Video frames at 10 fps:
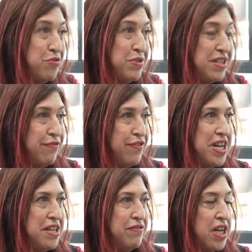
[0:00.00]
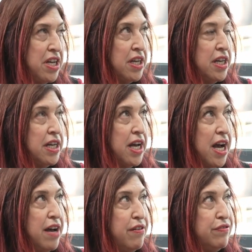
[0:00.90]
phone was the fun of,
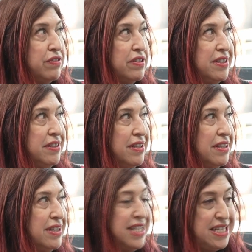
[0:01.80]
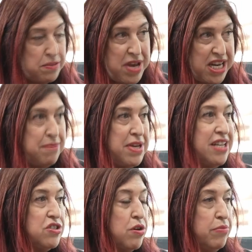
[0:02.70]
of this many
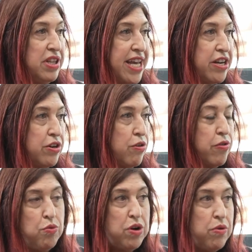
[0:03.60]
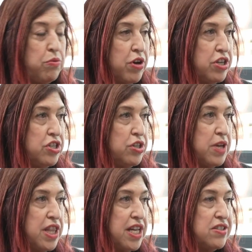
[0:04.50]
minutes on planet Earth. What do I want to
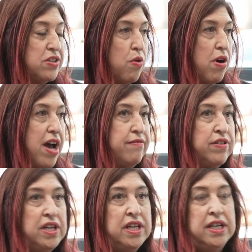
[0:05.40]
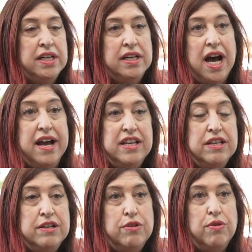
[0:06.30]
do with it? So I've, I,
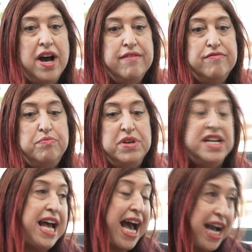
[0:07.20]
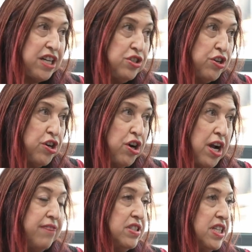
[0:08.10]
you know, I've been an
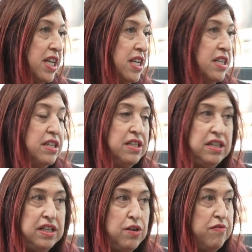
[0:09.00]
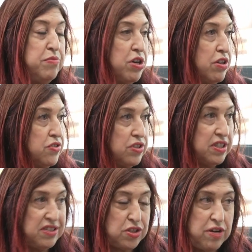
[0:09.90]
actor. I've done, you know, I've been on
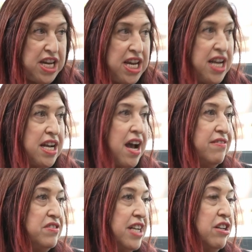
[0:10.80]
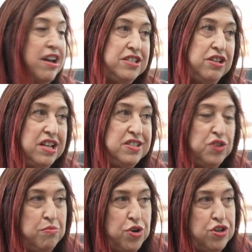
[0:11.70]
screen. I've done lots and lots
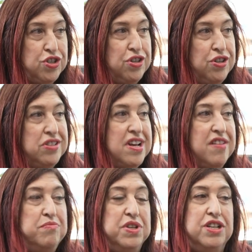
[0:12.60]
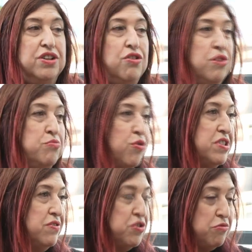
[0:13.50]
of commercials. I've been on
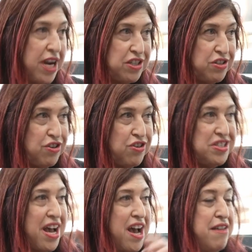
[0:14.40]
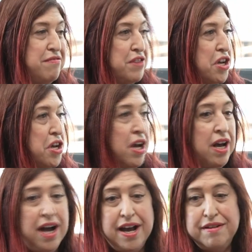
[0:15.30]
boards of directors. I've,
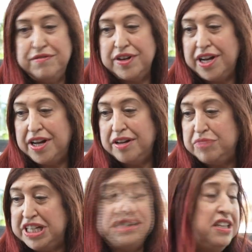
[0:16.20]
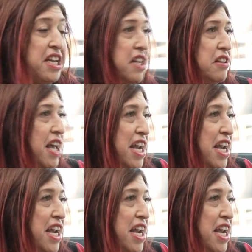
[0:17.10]
I've uh, been cleaning